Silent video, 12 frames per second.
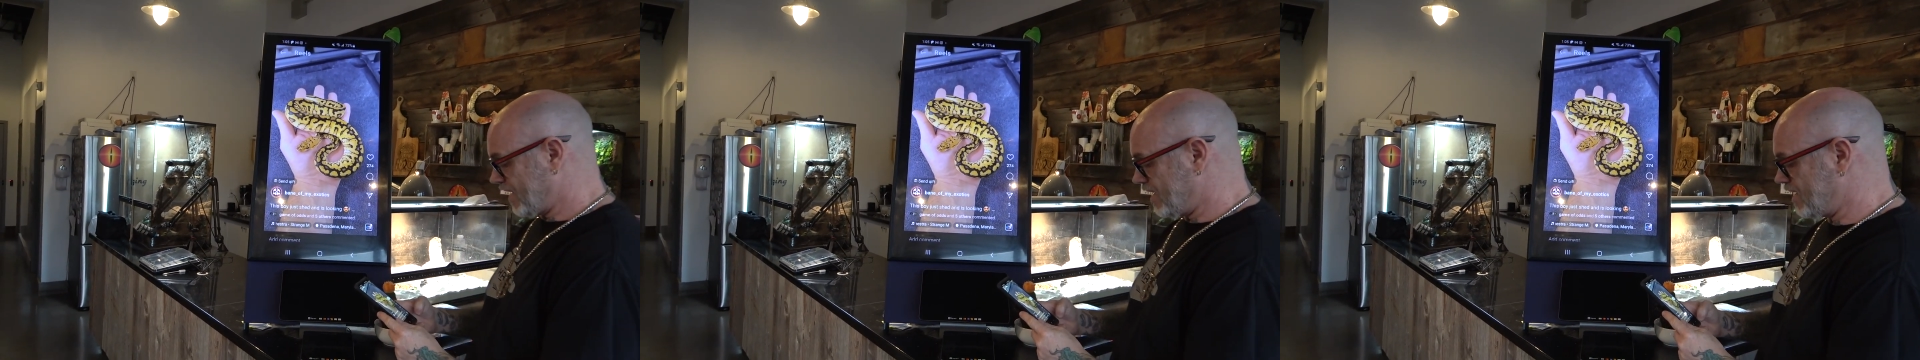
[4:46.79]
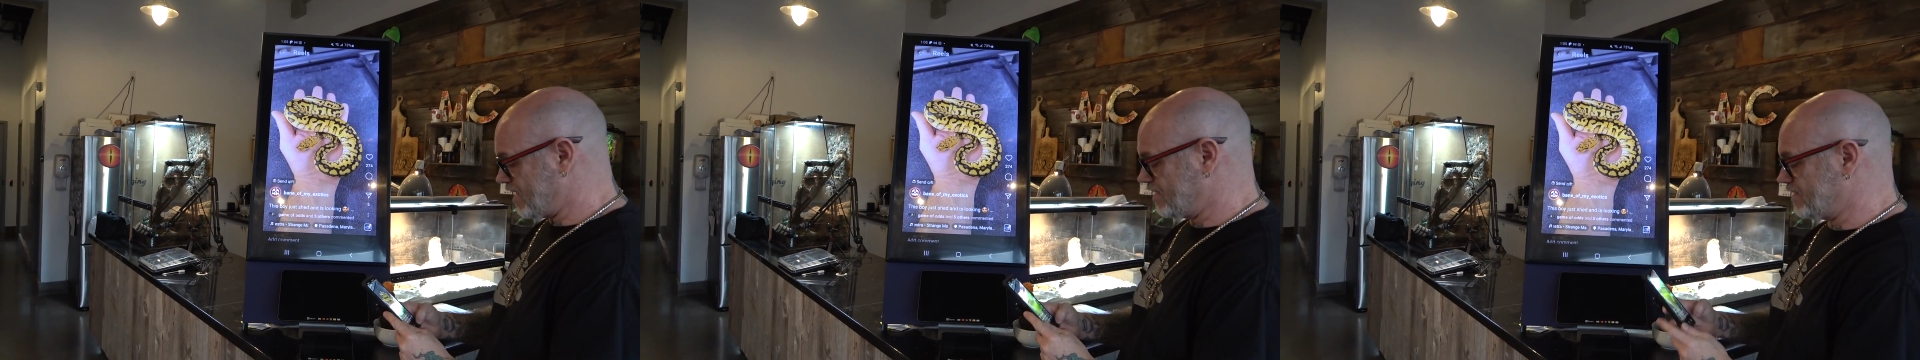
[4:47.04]

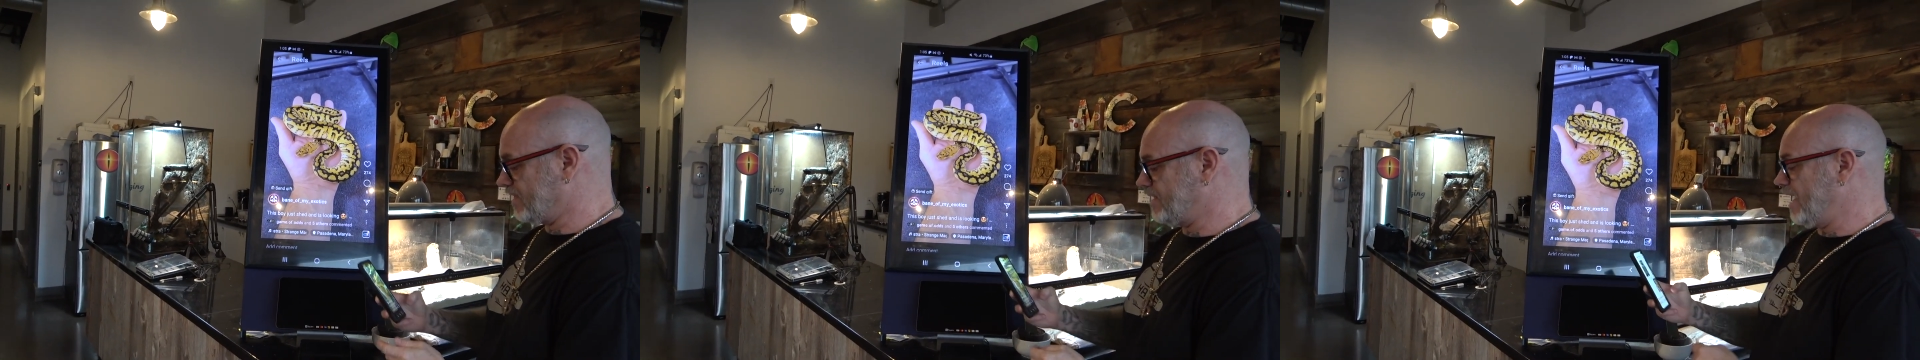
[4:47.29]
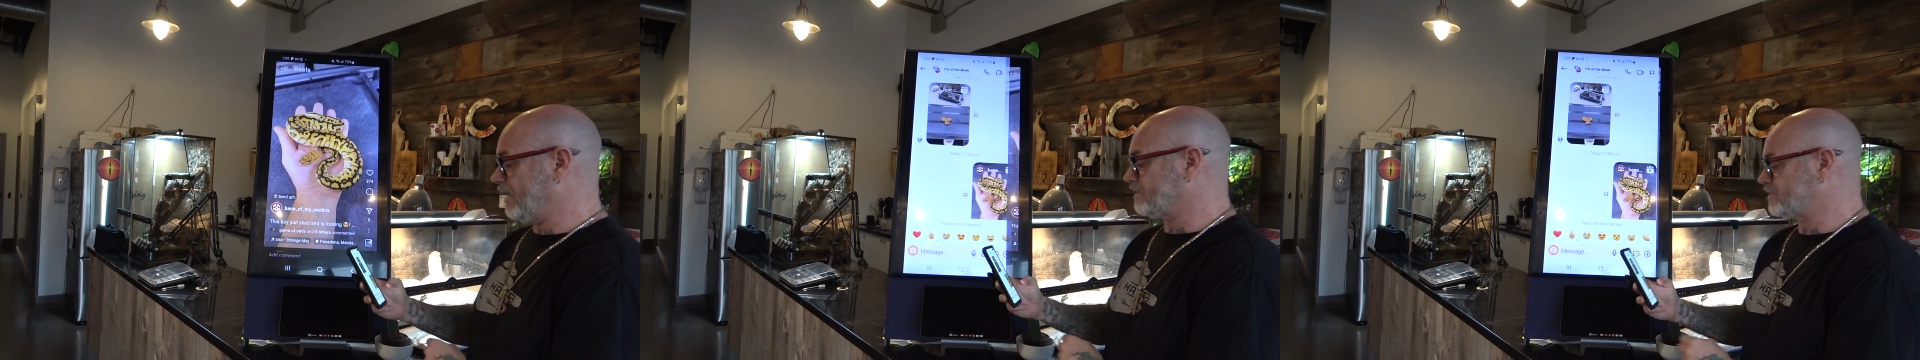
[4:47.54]
And uh,
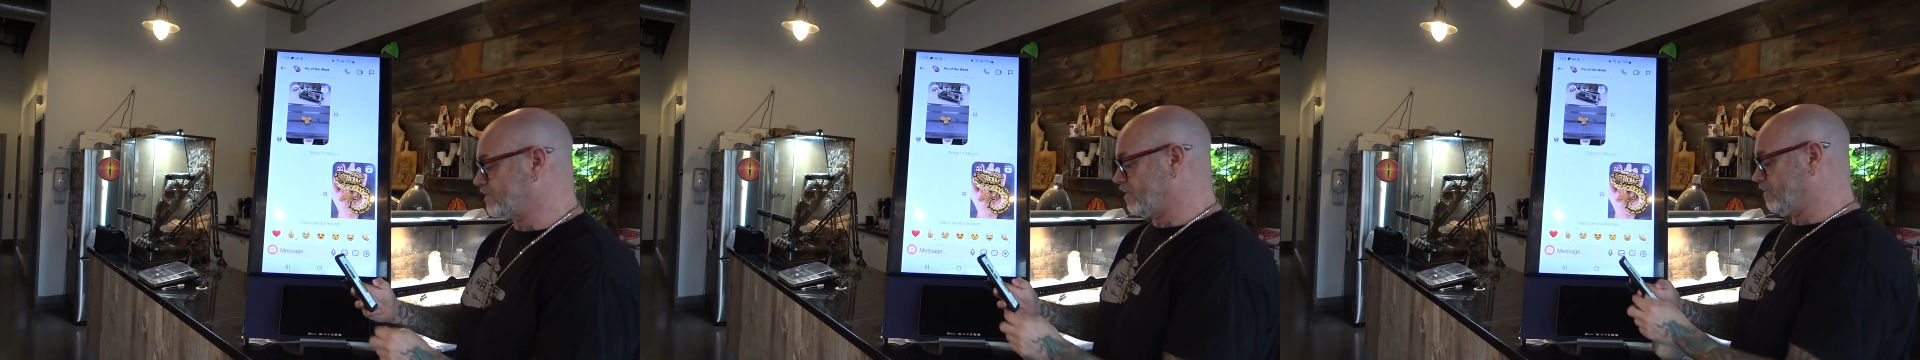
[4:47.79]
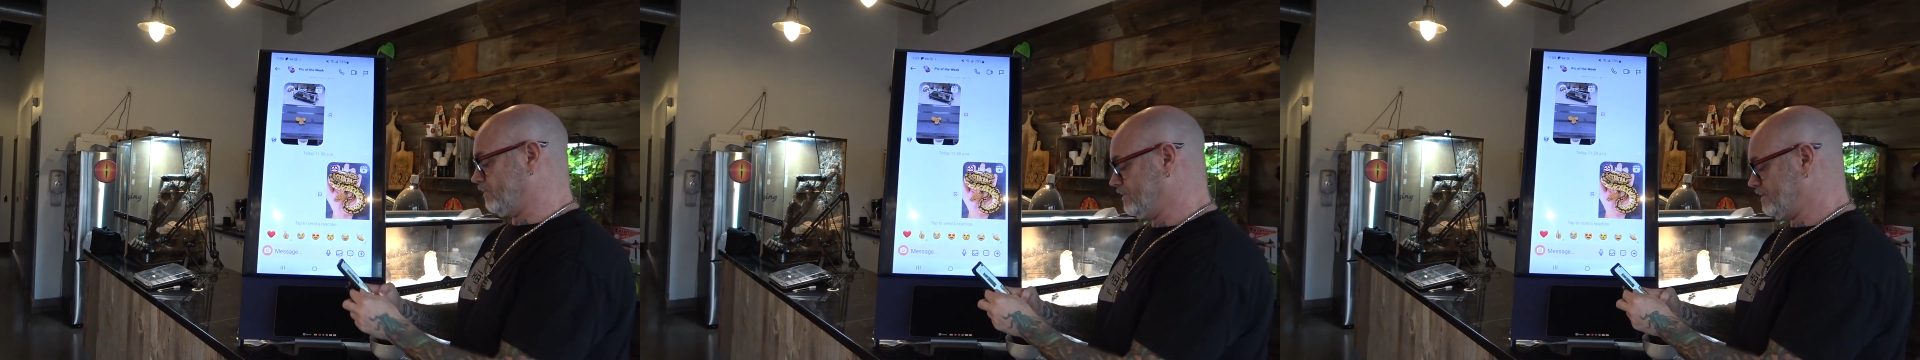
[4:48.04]
yeah,
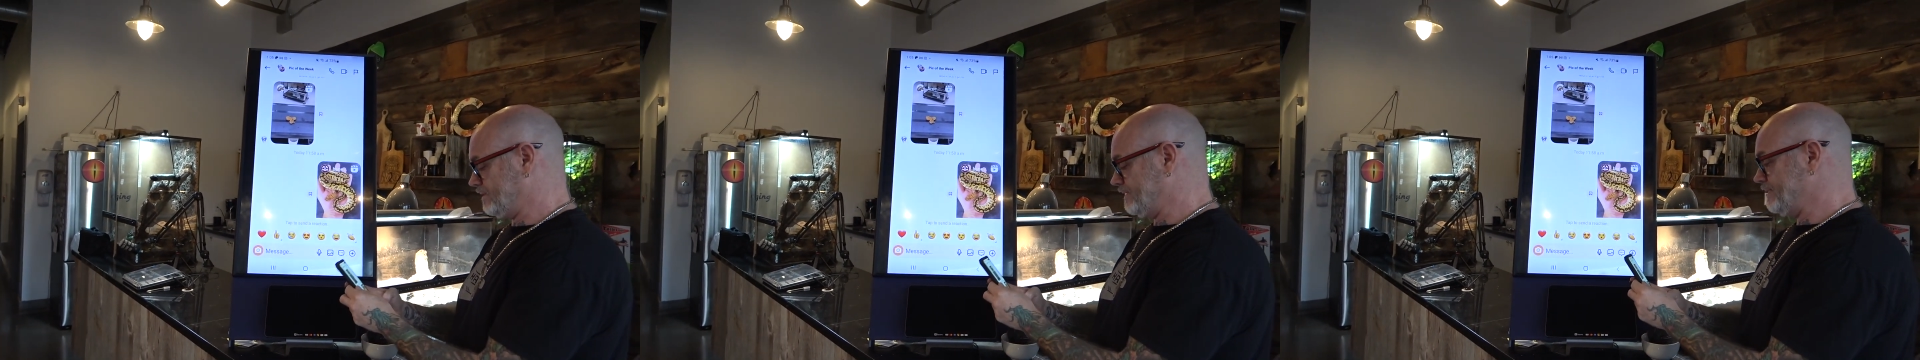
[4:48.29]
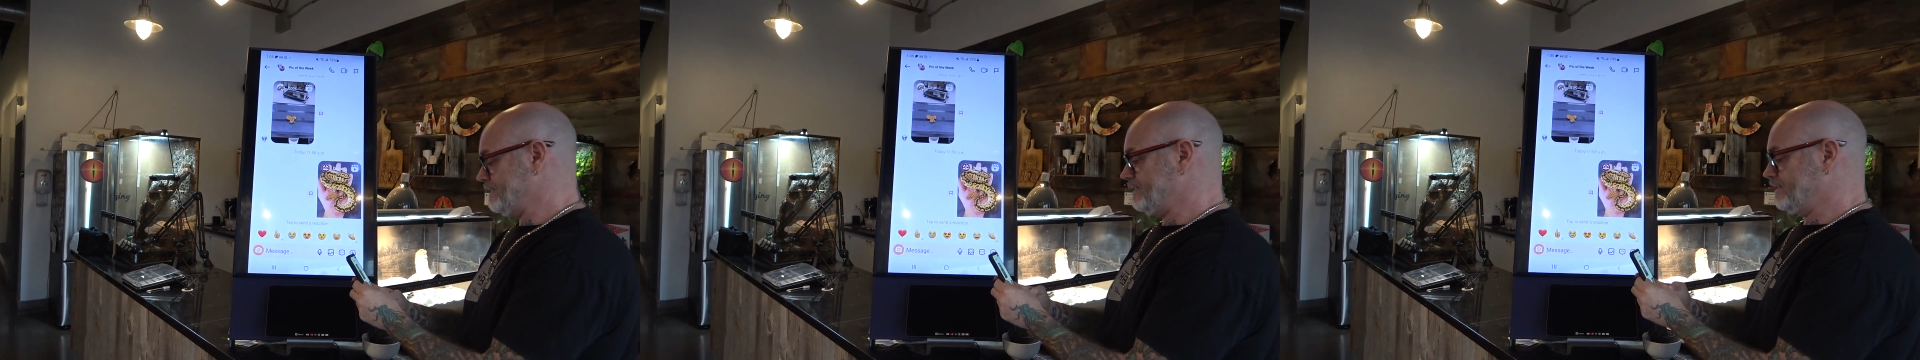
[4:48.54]
so
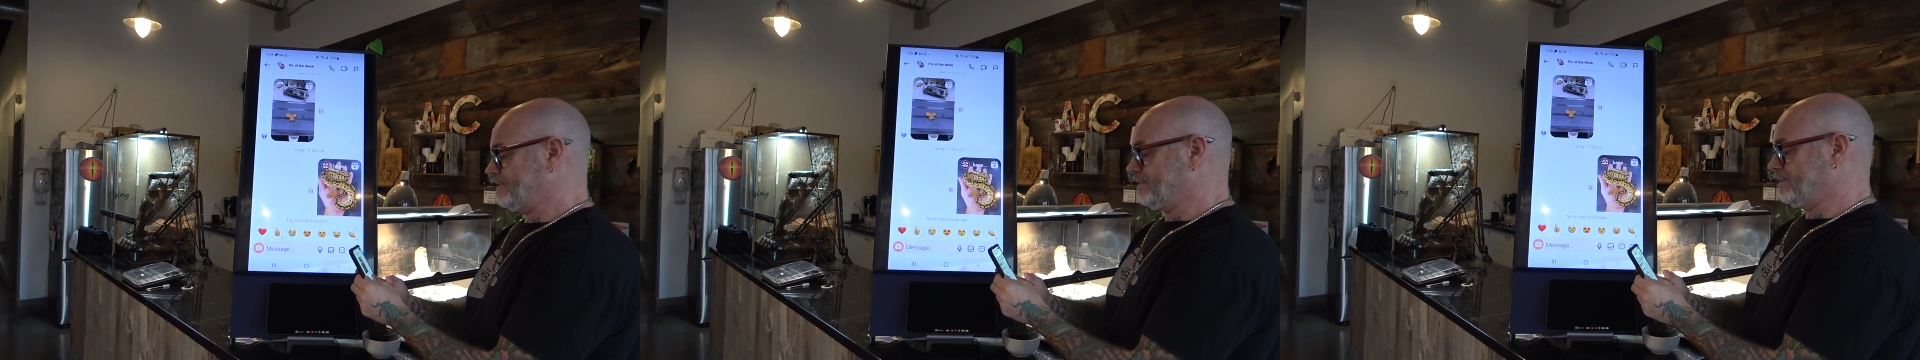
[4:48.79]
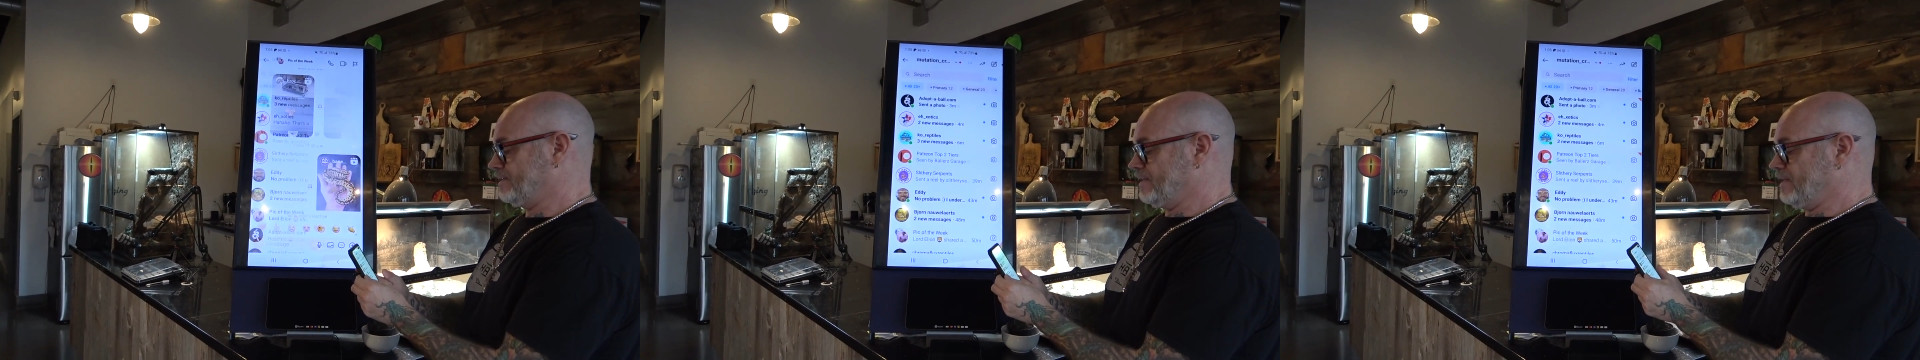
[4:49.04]

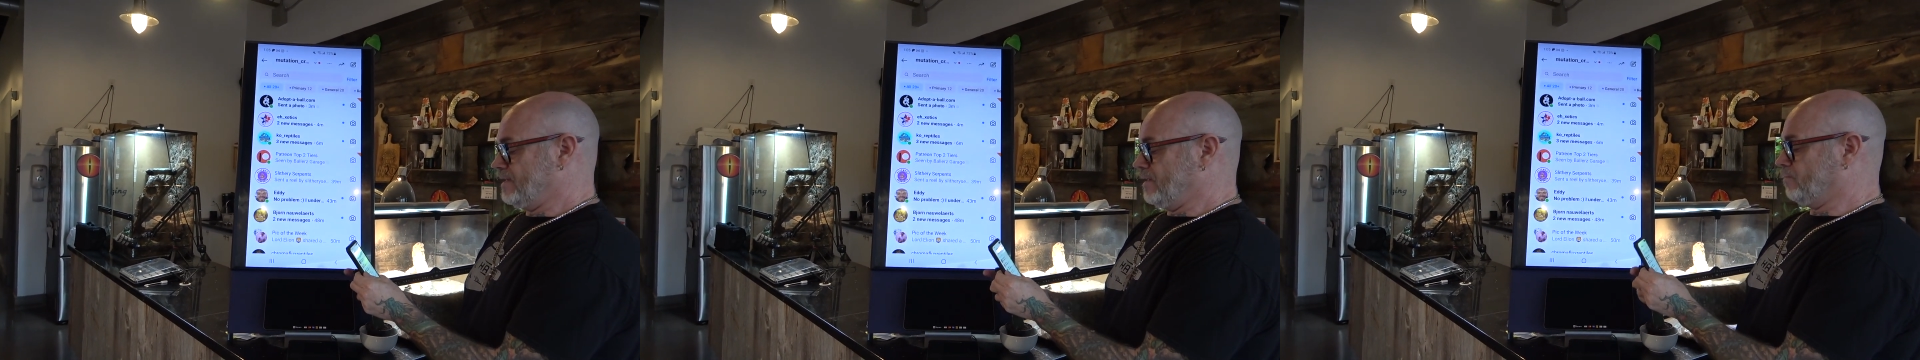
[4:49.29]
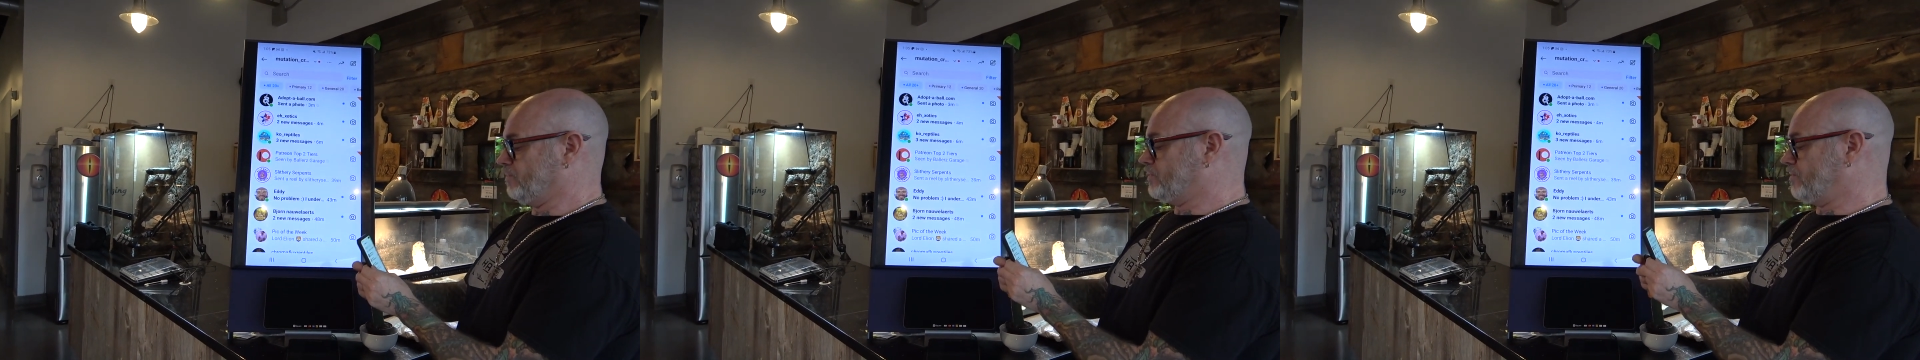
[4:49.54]

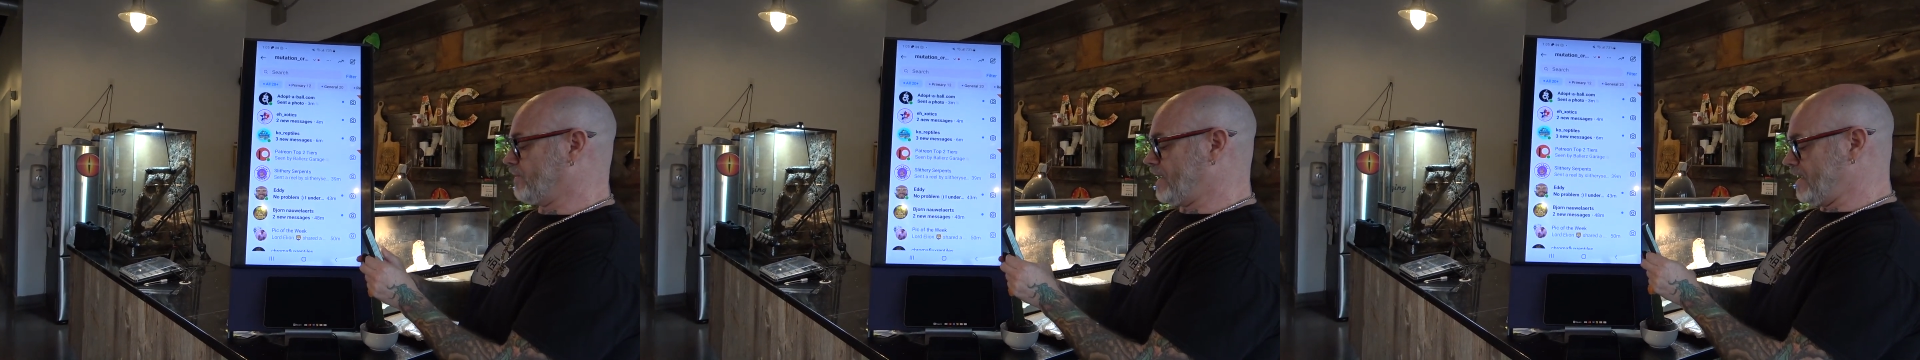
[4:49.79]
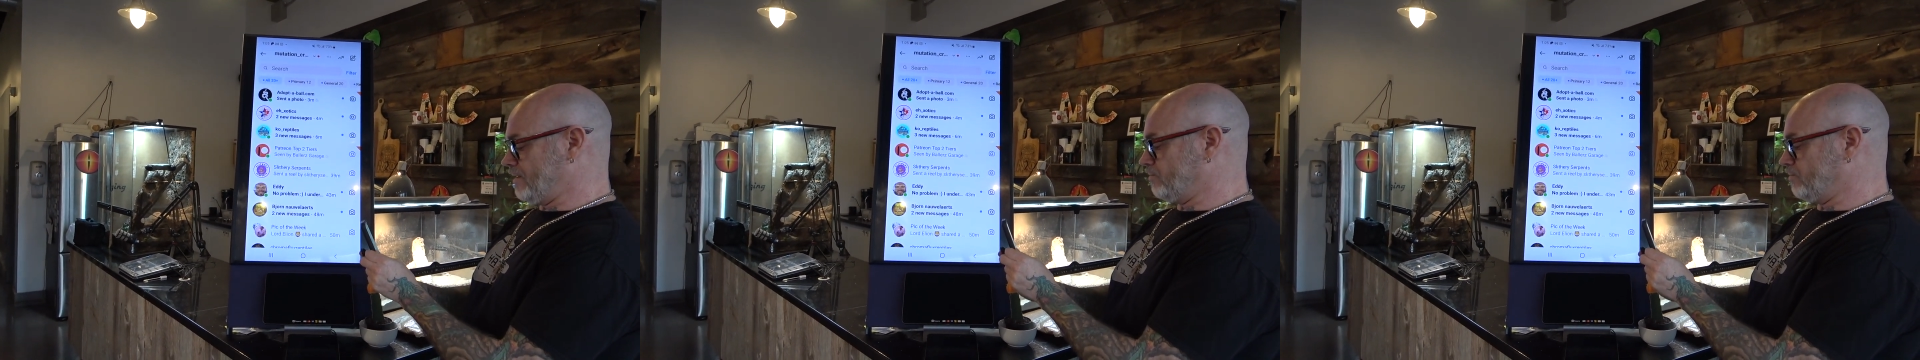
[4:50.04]
we'll do that.